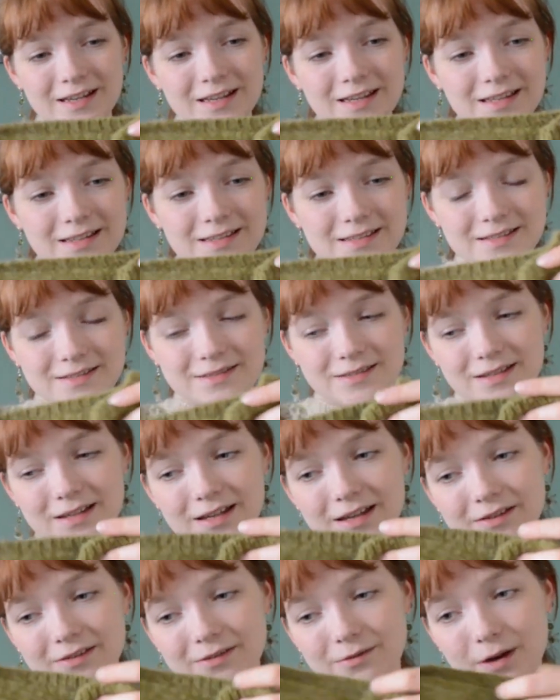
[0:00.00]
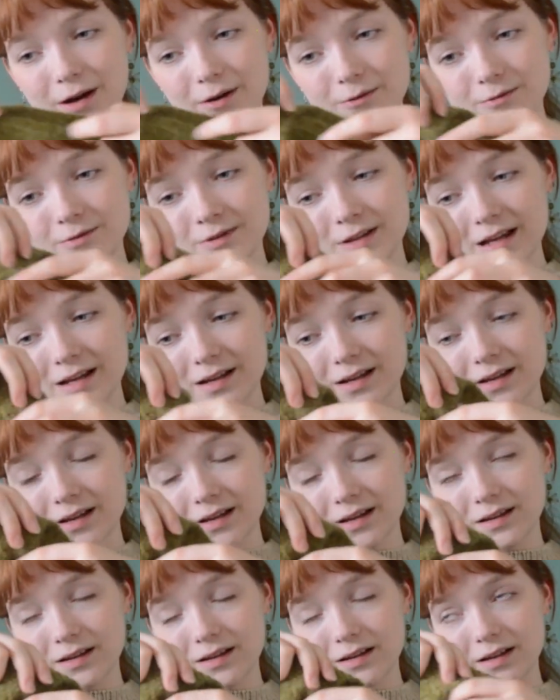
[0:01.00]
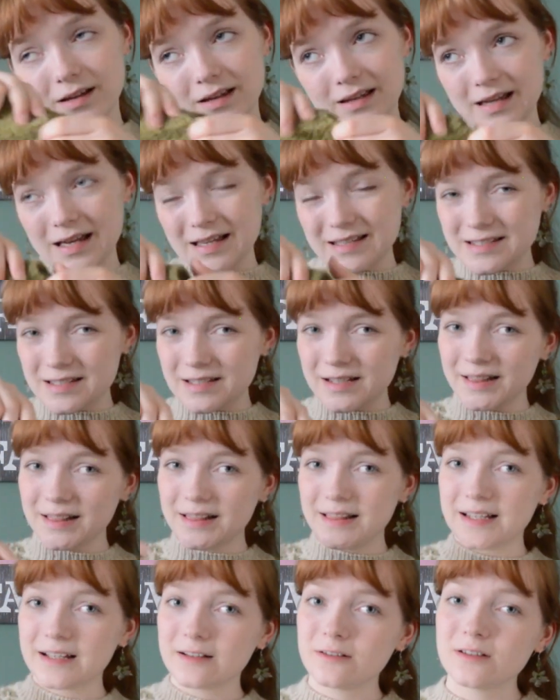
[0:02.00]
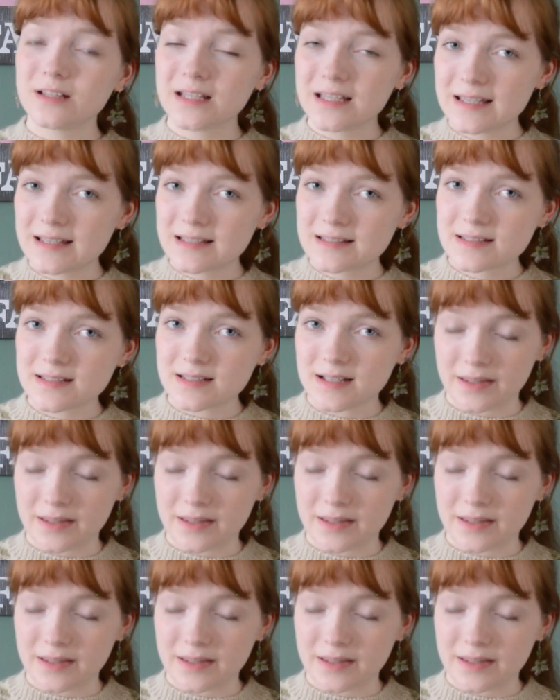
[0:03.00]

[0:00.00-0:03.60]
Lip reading: It's a round neck. It has a little ease.